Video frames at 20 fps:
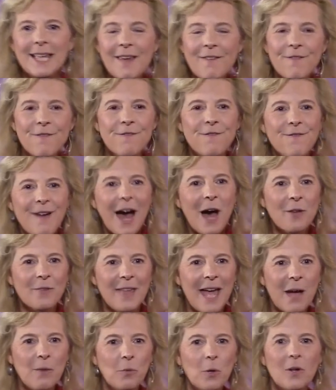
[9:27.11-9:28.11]
He found
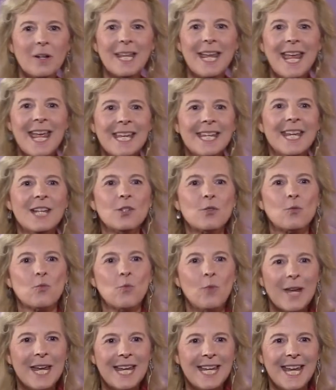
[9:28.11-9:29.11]
that word in his
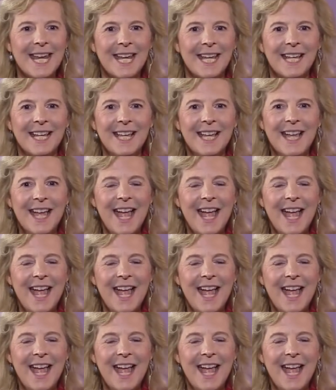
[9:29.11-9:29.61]
reading,